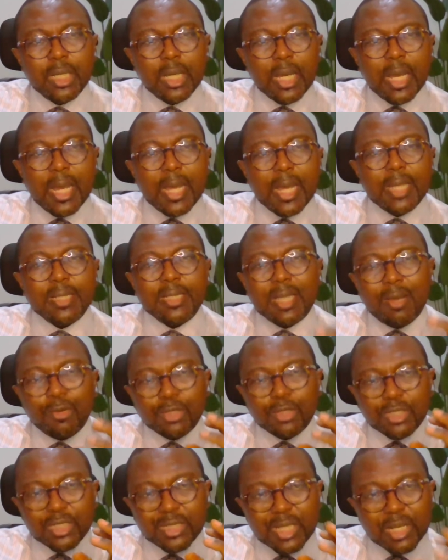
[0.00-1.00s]
And that
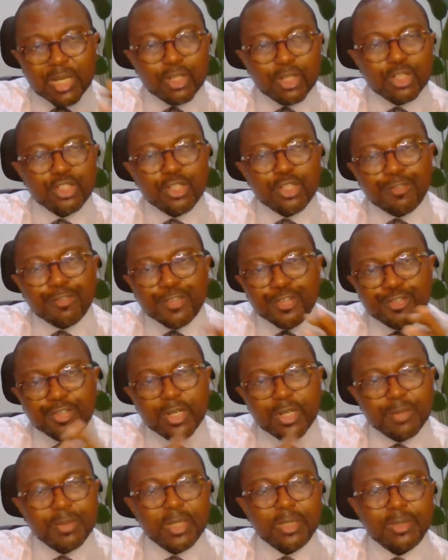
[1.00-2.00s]
was the technology of
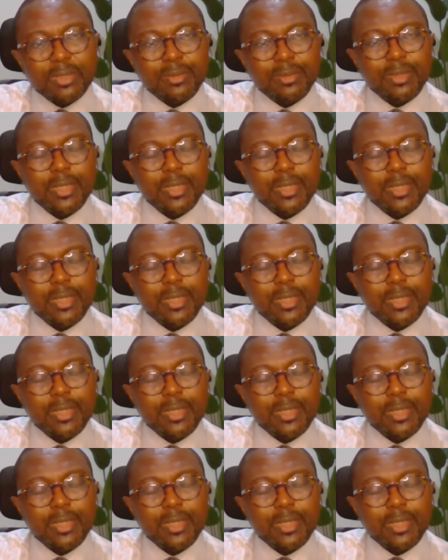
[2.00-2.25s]
streaming.